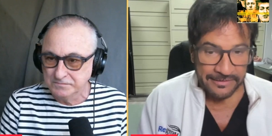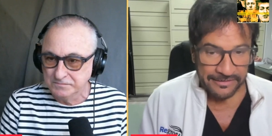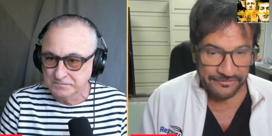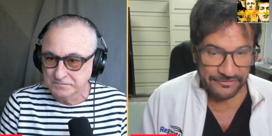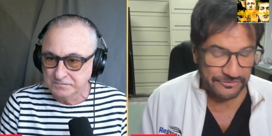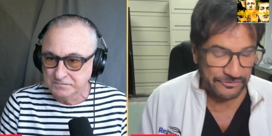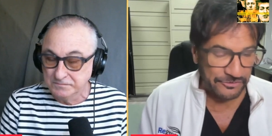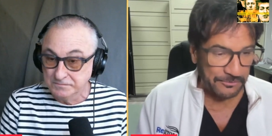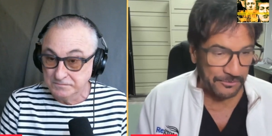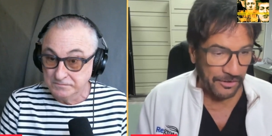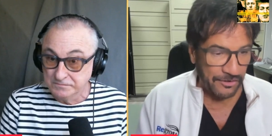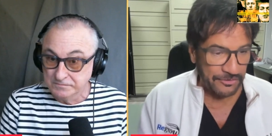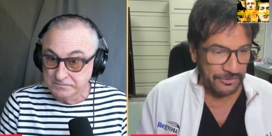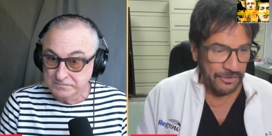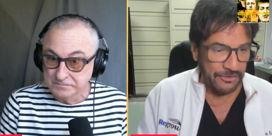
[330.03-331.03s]
Speaker 1: she told them all
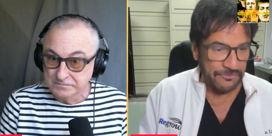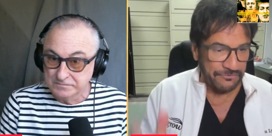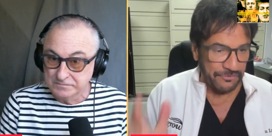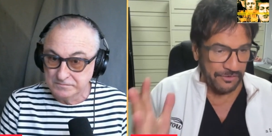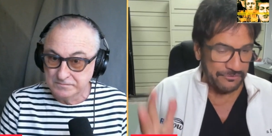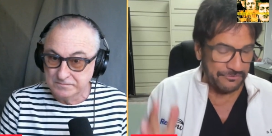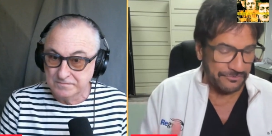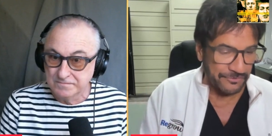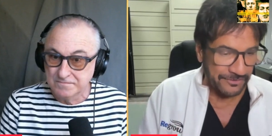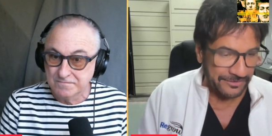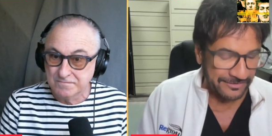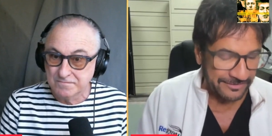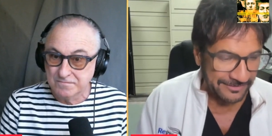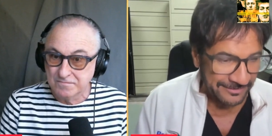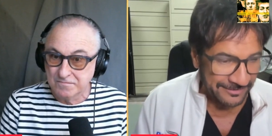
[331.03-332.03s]
go vote for
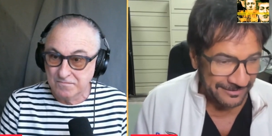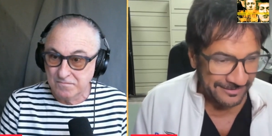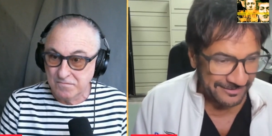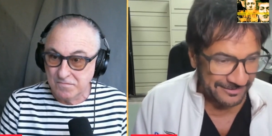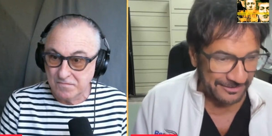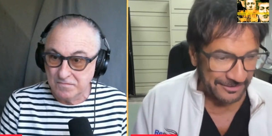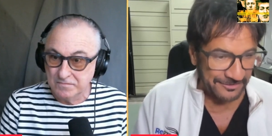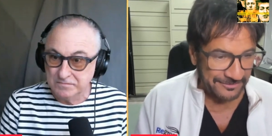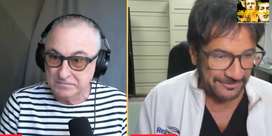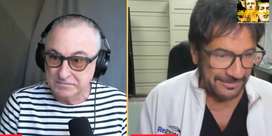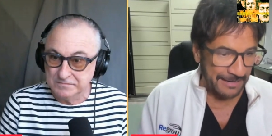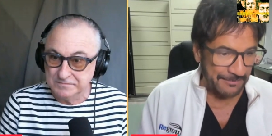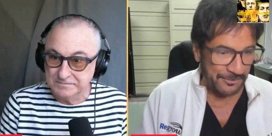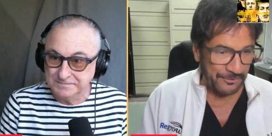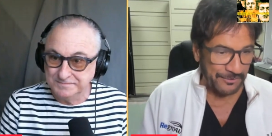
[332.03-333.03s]
you know,
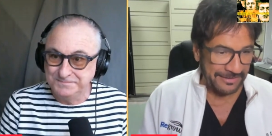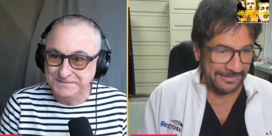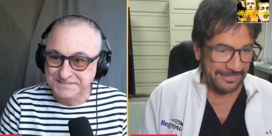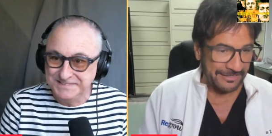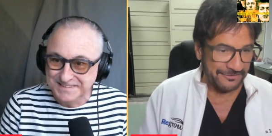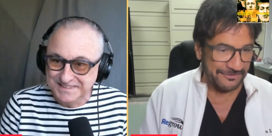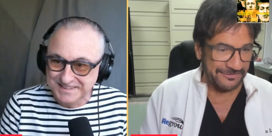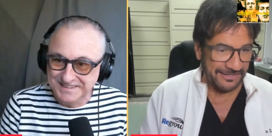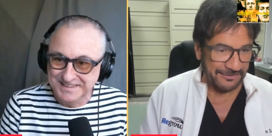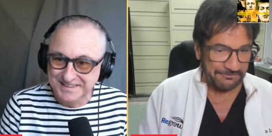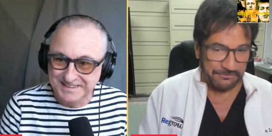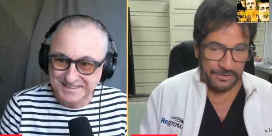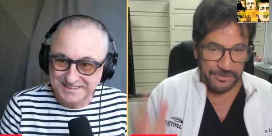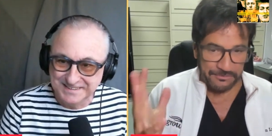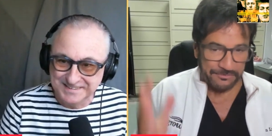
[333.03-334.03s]
Kamala right now just like
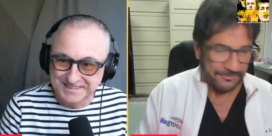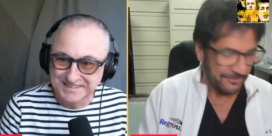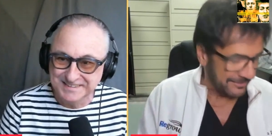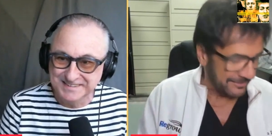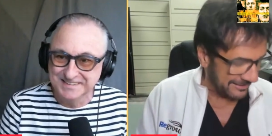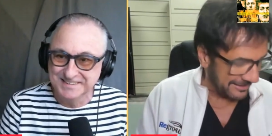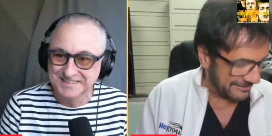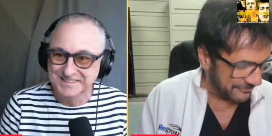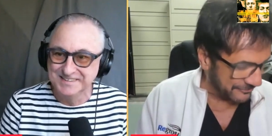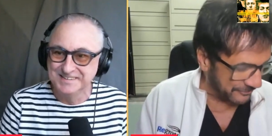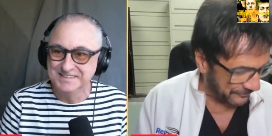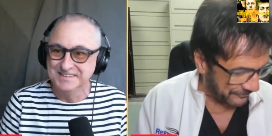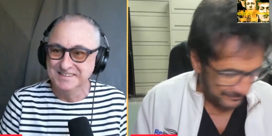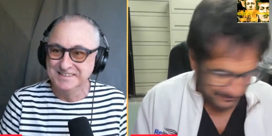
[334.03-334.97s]
boom, election's over.